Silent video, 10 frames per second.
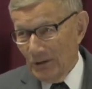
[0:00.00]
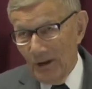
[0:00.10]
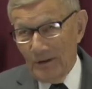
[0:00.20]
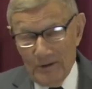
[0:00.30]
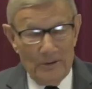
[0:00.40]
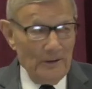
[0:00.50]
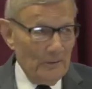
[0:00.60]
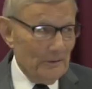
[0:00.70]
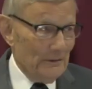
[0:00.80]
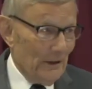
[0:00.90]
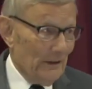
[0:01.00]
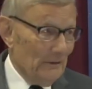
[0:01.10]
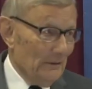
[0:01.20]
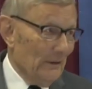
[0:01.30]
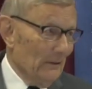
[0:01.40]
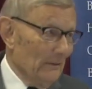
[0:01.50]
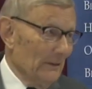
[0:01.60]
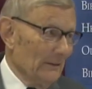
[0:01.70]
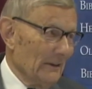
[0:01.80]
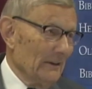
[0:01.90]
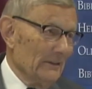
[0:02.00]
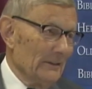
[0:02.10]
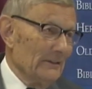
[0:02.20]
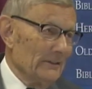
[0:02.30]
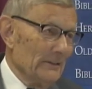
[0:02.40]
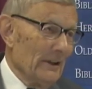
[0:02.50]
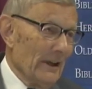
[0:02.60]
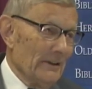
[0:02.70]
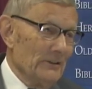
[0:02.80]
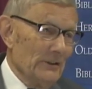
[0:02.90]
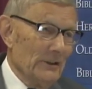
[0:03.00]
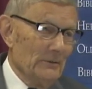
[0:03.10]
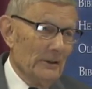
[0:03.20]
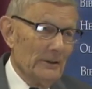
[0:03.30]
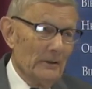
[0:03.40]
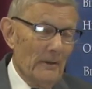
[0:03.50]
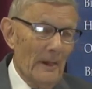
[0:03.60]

She knew he was not doing well. I, this is not a secret.